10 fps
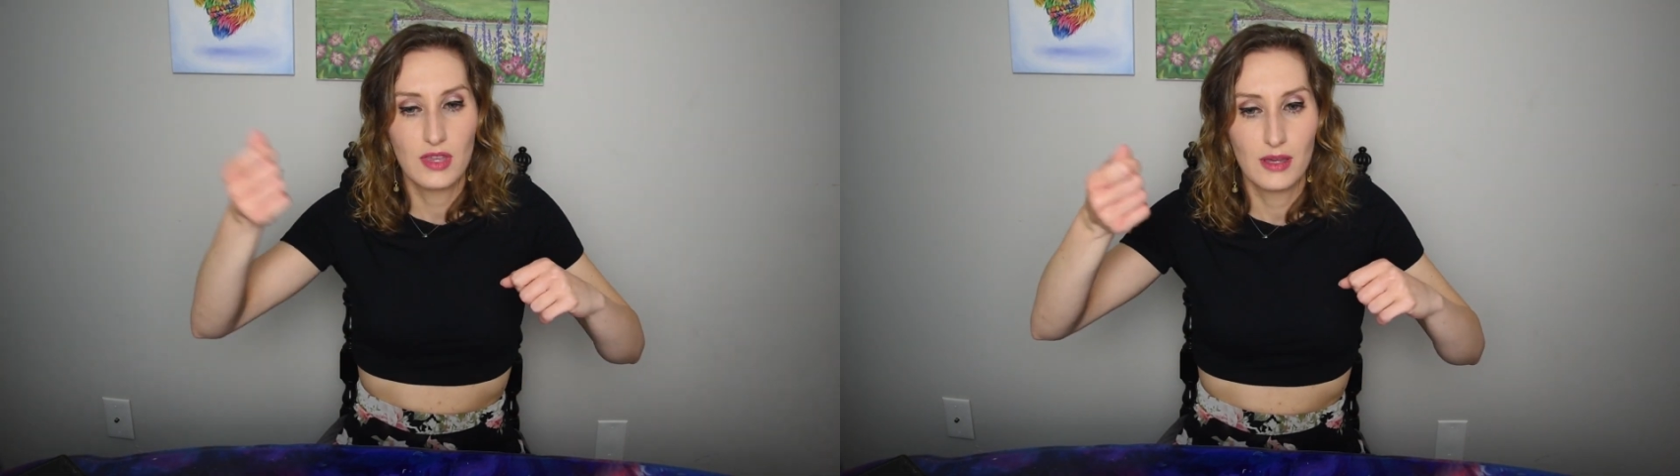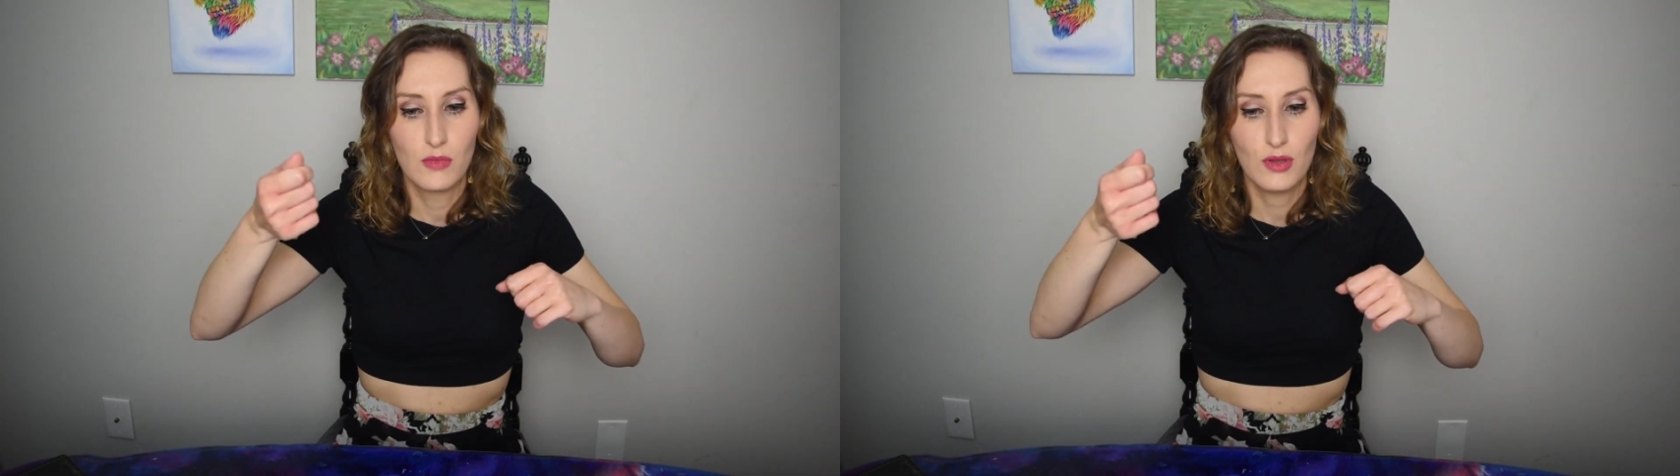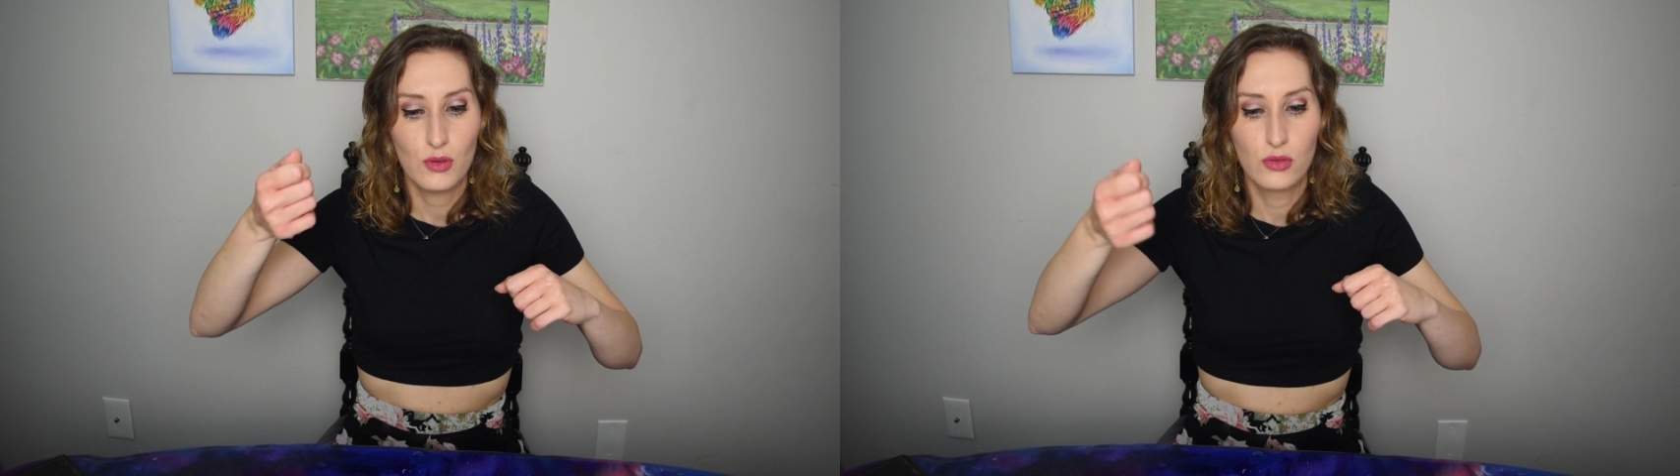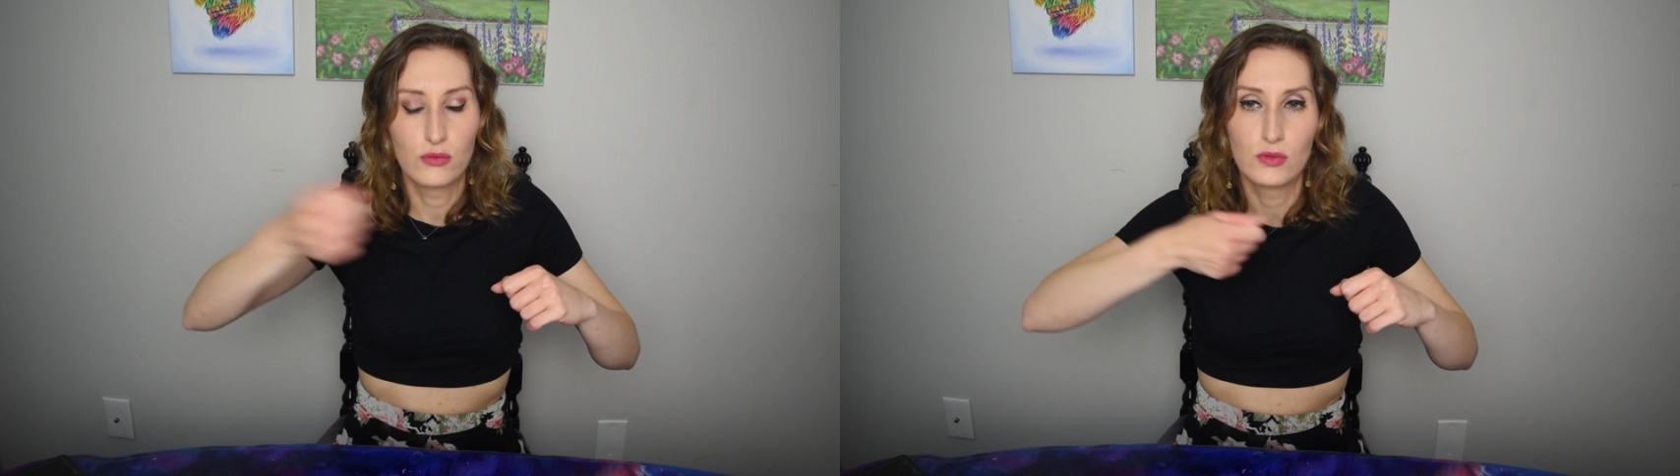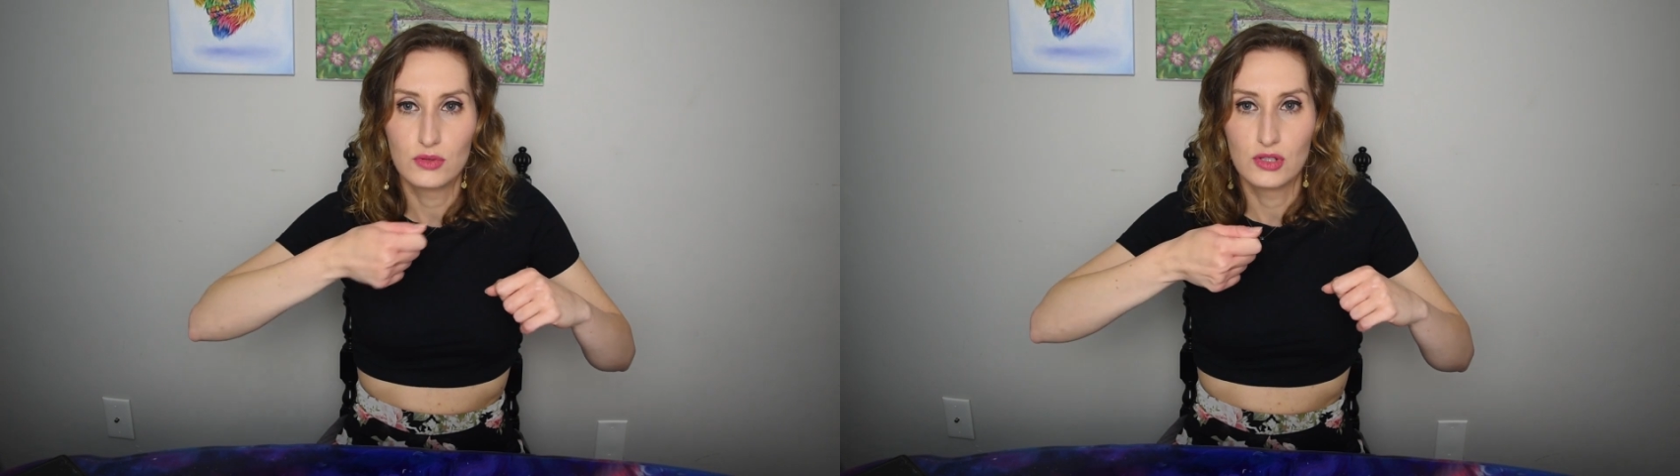them
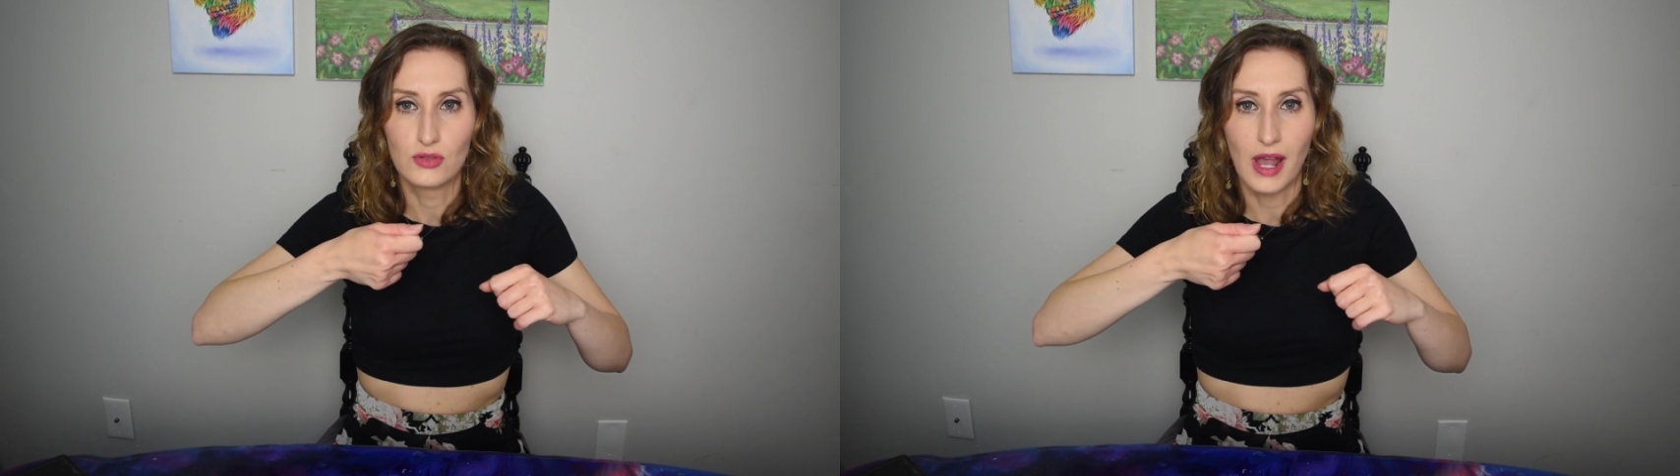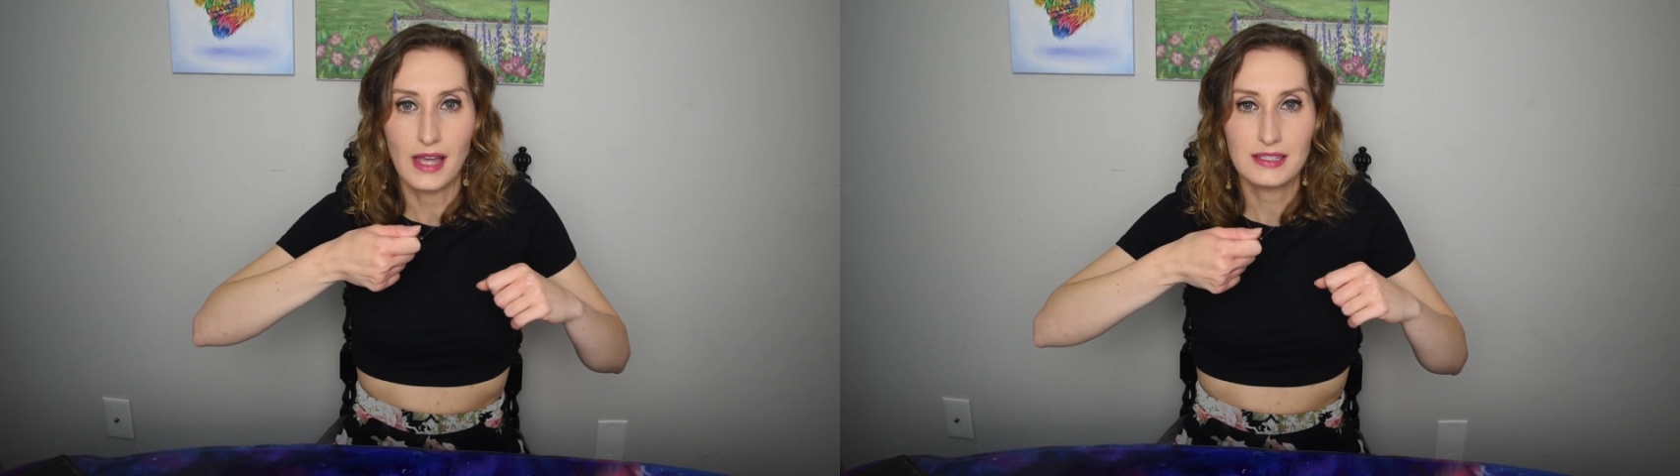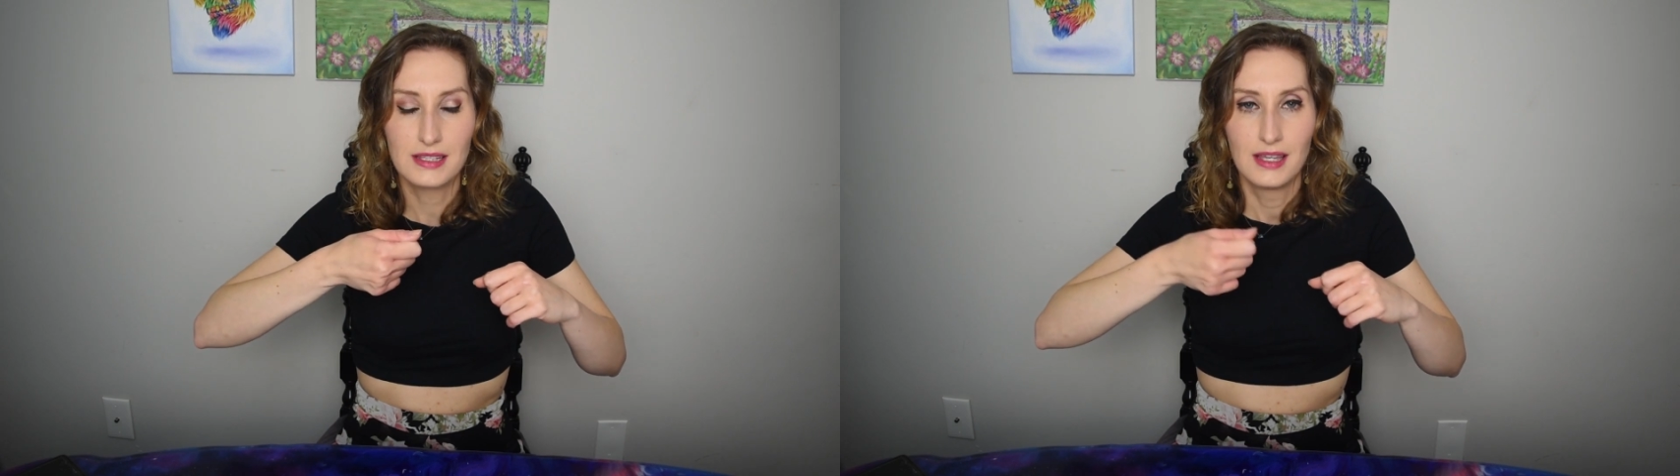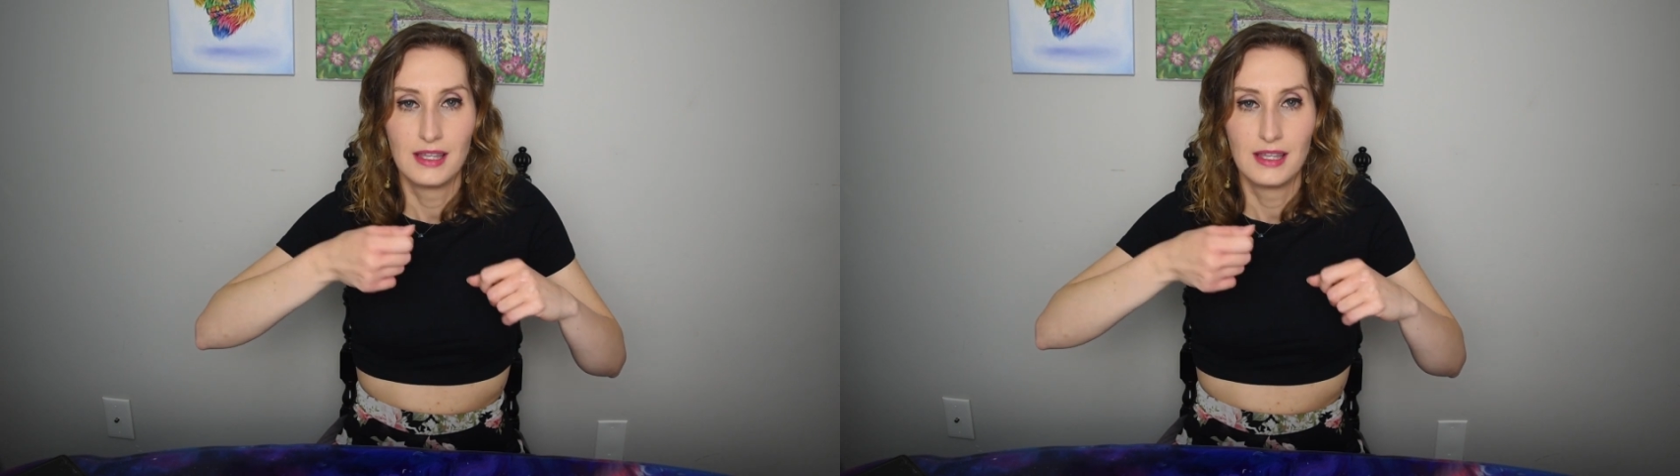through the dress,